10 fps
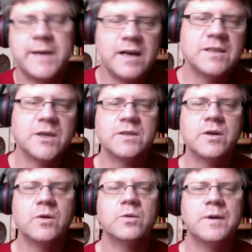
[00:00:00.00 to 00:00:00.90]
there was
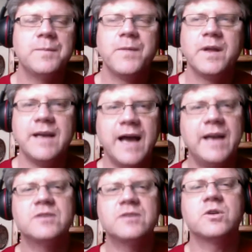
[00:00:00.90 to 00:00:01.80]
no
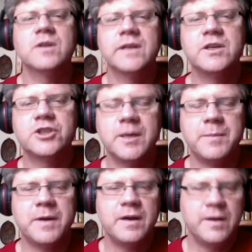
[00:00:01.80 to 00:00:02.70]
guidance or leadership.
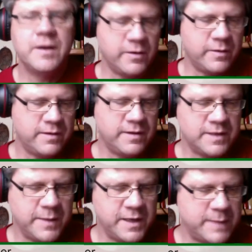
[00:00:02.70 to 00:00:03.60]

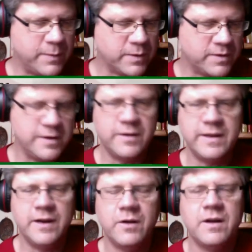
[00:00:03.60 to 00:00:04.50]
Some of these people, they
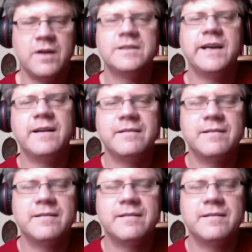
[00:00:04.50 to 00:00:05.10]
don't understand,